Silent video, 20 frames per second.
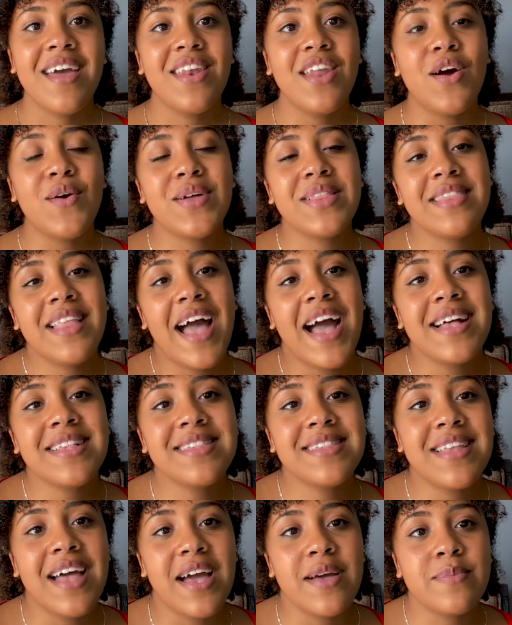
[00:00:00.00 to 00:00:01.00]
Now, in
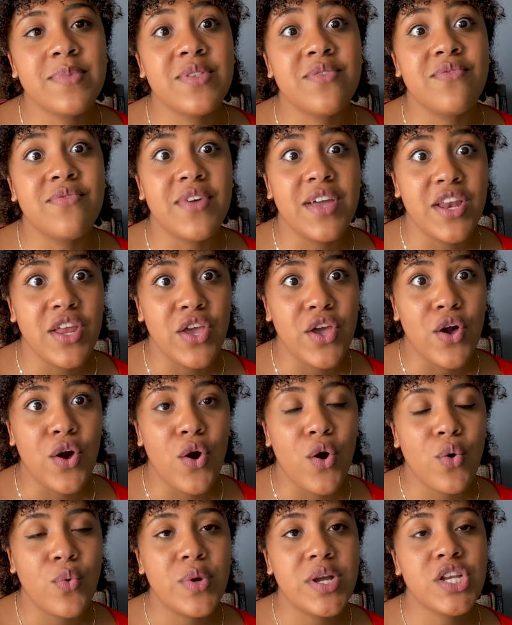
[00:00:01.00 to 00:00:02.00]
last time's
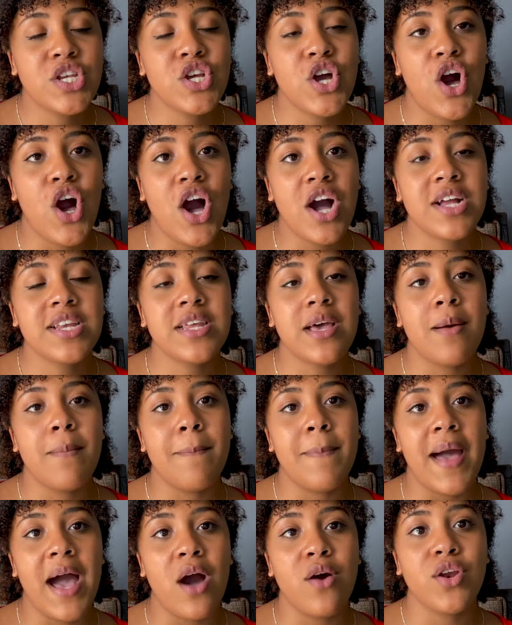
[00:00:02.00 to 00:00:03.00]
video, we talked
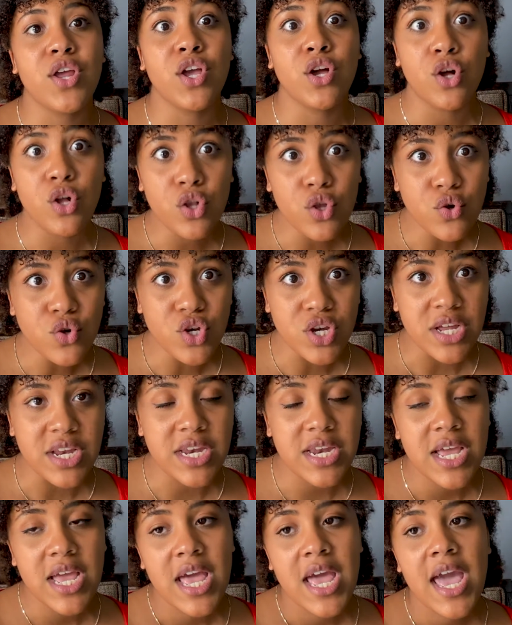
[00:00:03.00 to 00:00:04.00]
about
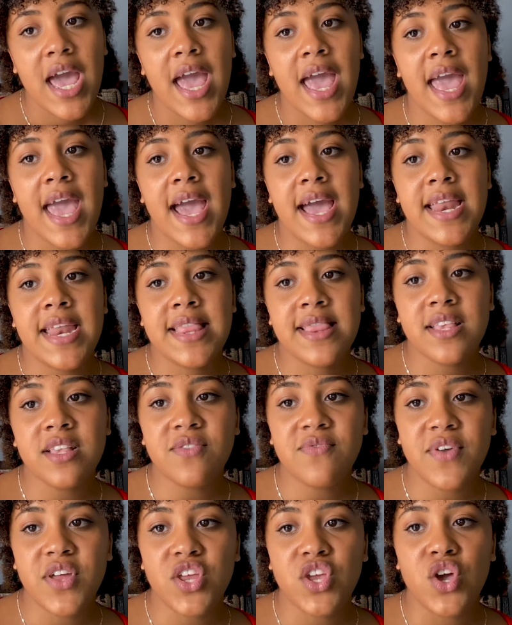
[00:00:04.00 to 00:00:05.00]
inclusion. And in
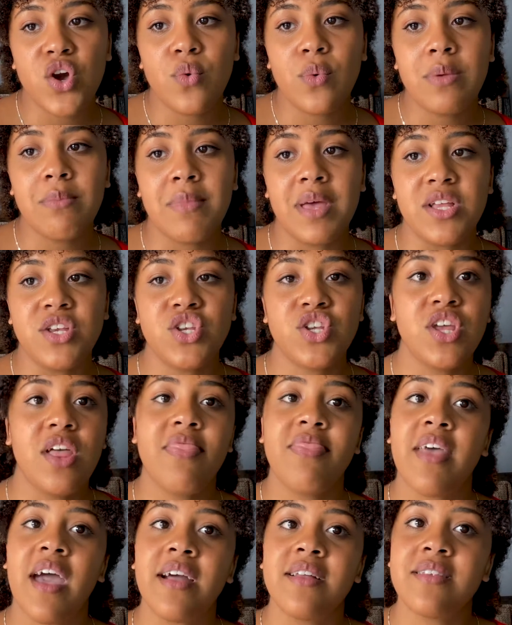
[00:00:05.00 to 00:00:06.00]
this video, we
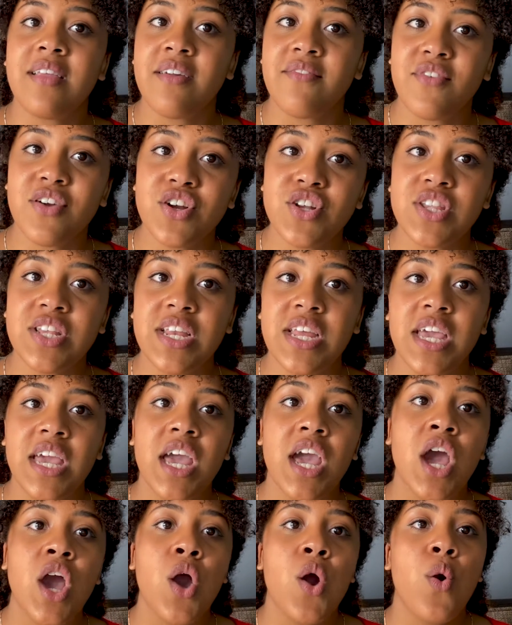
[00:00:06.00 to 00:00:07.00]
mentioned that
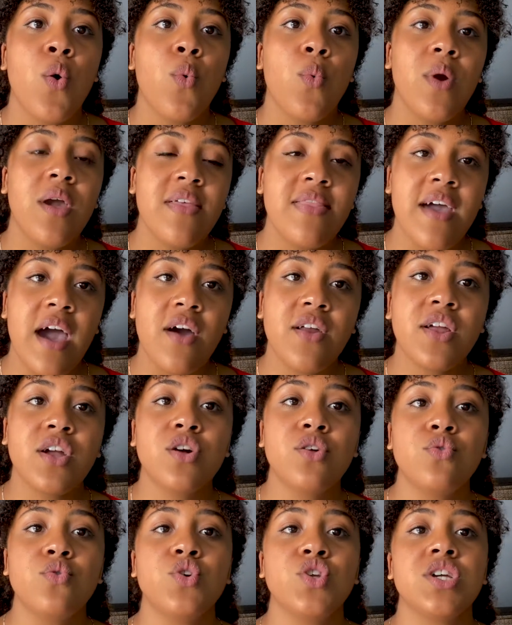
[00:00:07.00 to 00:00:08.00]
diversity without
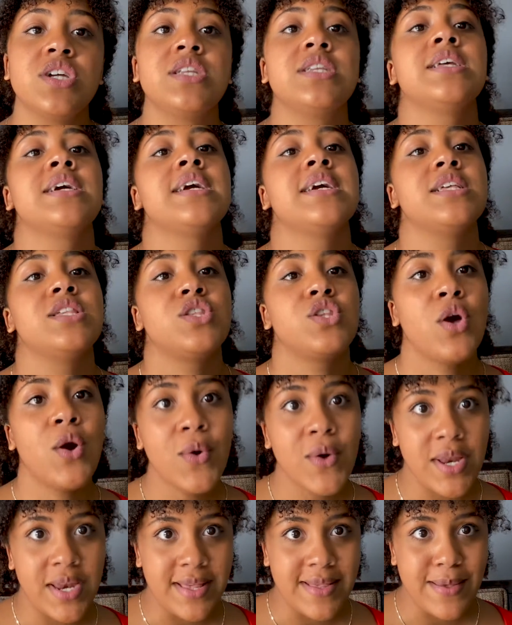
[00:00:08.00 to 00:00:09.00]
inclusion is
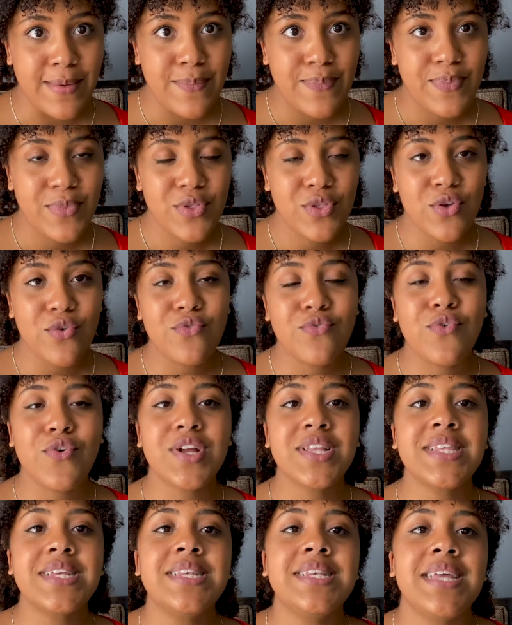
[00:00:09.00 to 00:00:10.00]
tokenism. So
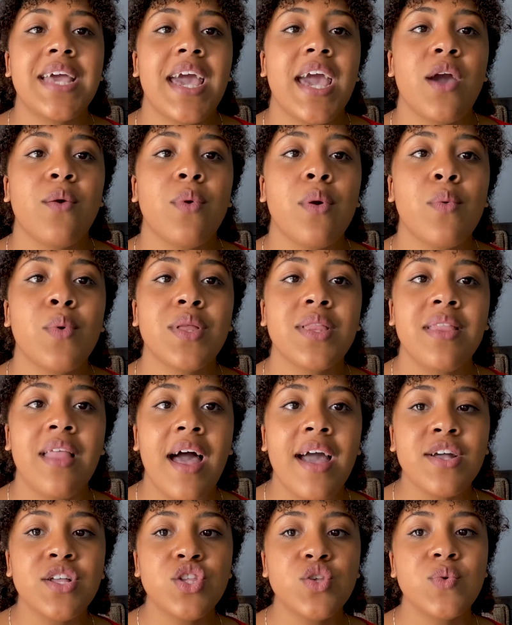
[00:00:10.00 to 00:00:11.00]
for today, we would
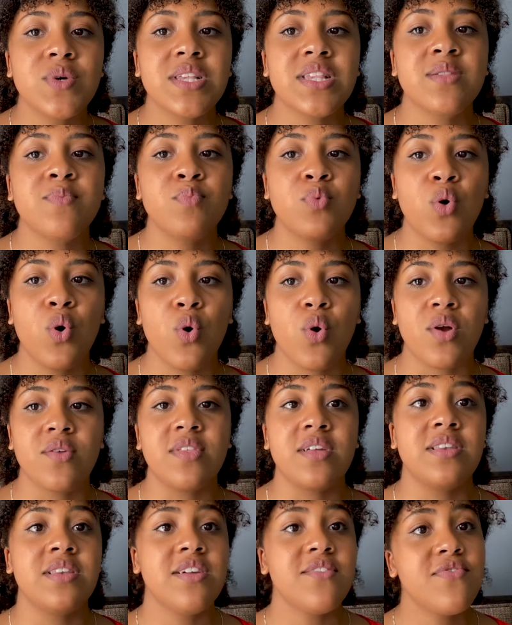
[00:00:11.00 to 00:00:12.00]
like to explore
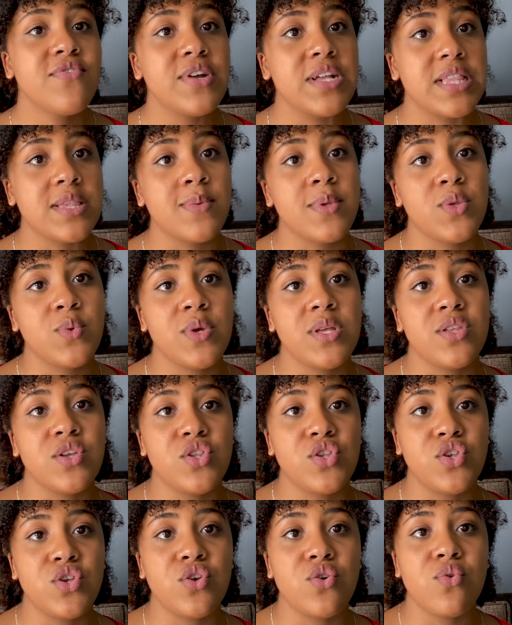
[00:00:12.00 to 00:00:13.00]
the difference between the
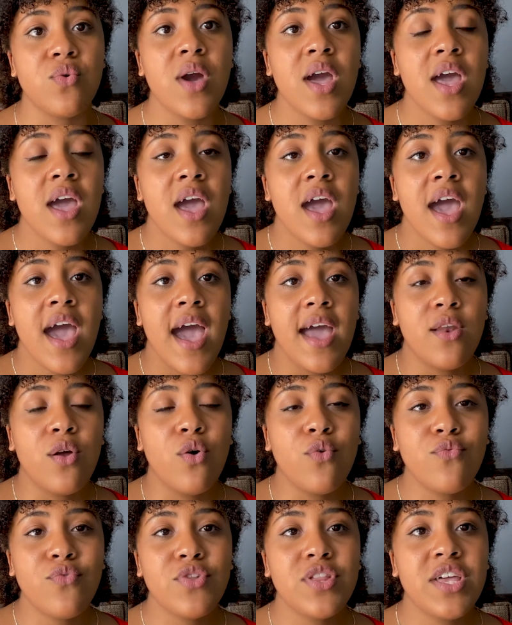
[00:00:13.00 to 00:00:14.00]
two and
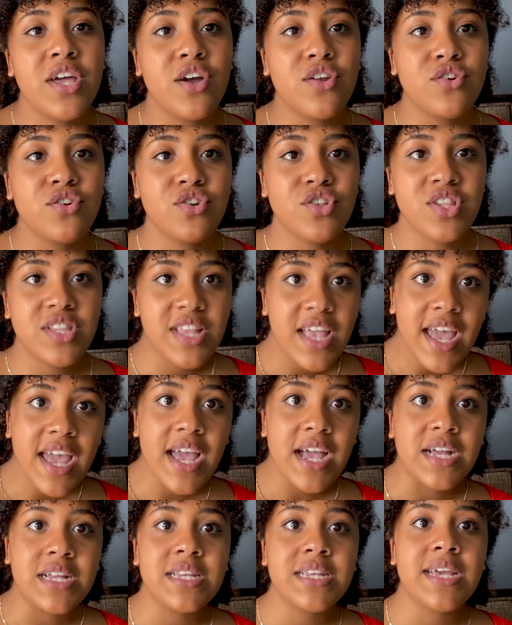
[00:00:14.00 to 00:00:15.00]
hopefully
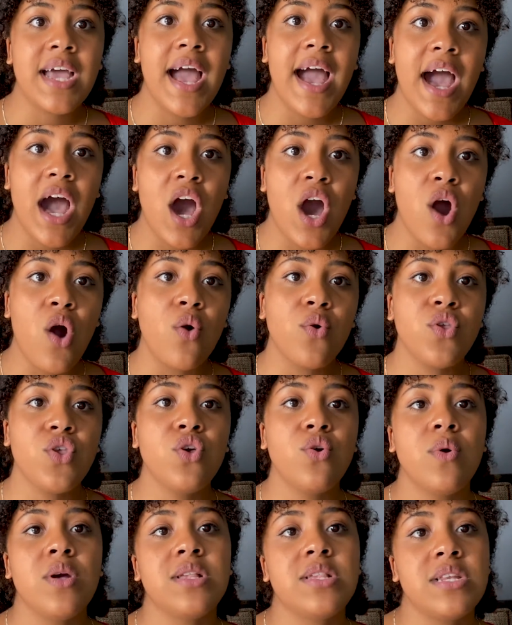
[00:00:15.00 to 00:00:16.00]
understand how
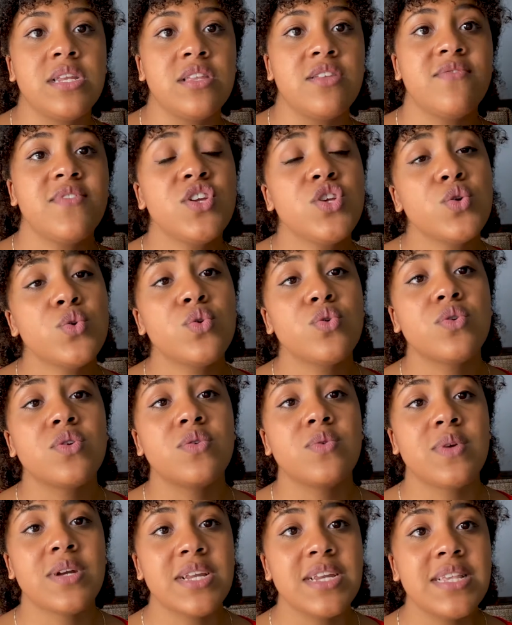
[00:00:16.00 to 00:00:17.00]
you as an individual or
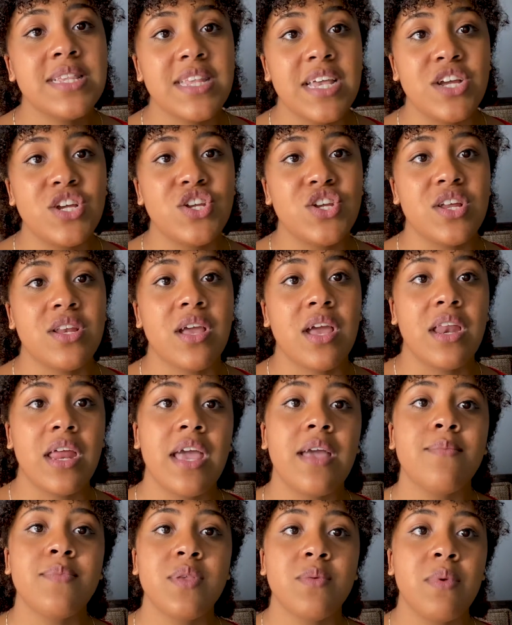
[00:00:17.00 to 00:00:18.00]
an organization can
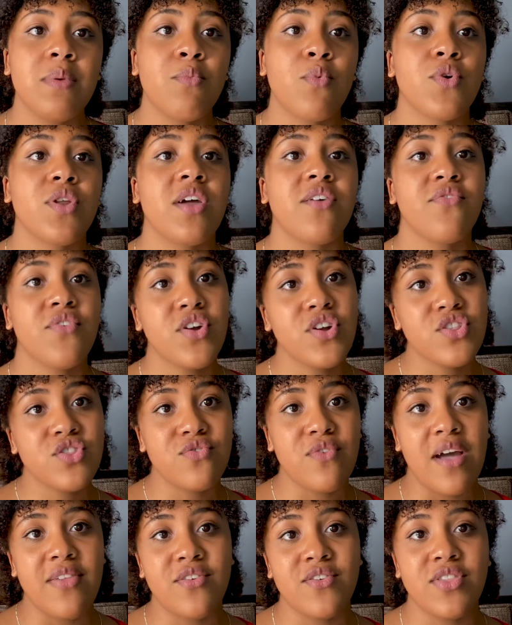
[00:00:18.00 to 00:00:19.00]
aim to be more
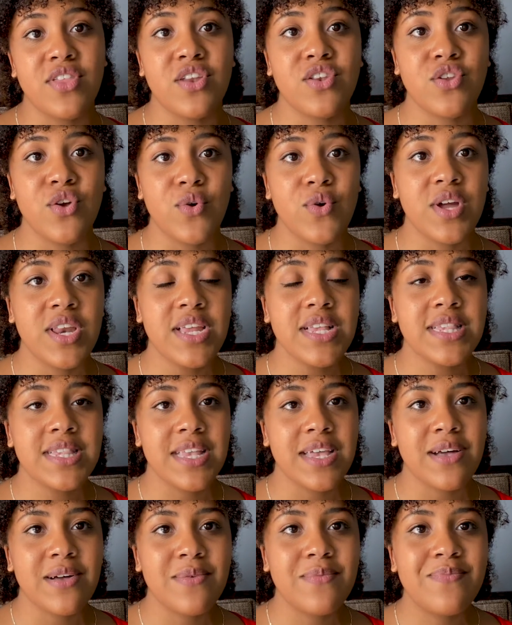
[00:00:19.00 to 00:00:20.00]
diverse rather than
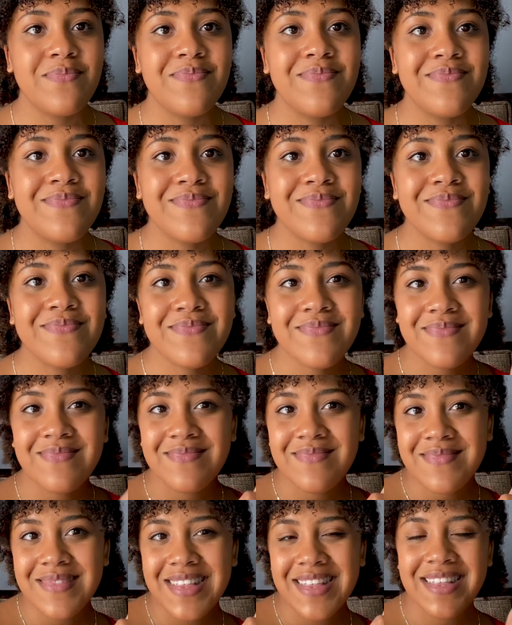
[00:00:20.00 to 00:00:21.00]
tokenistic.
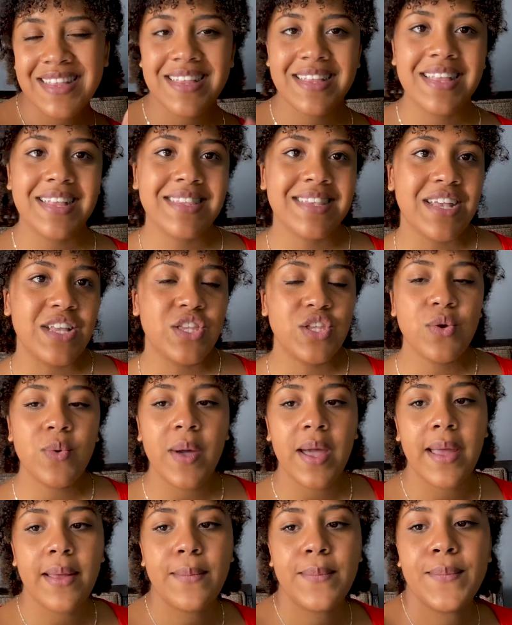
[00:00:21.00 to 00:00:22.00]
Let's get to
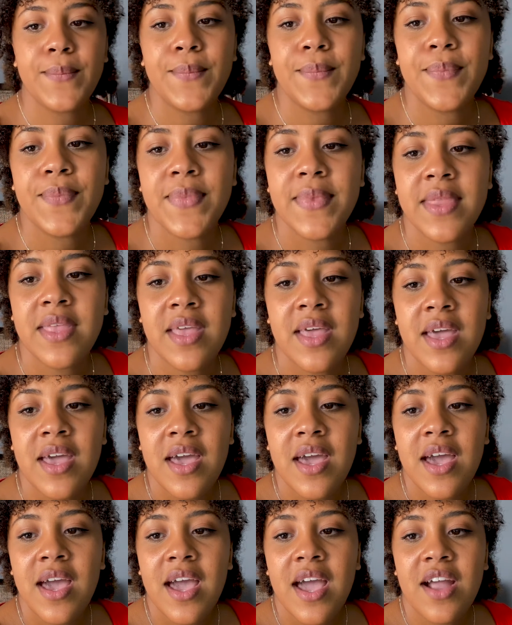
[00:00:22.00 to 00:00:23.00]
it.
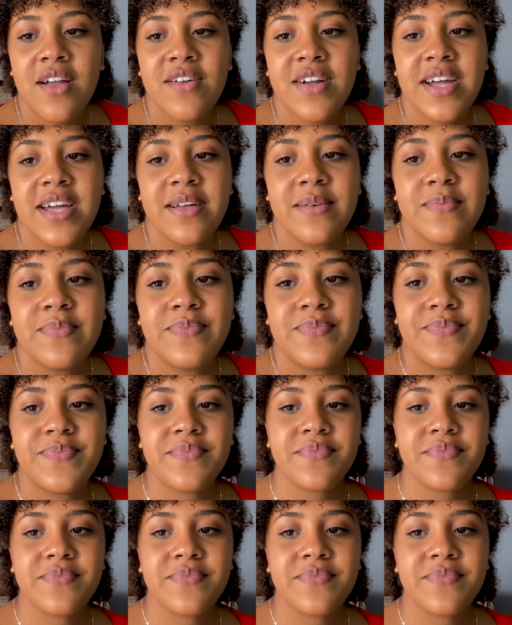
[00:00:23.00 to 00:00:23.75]
All right,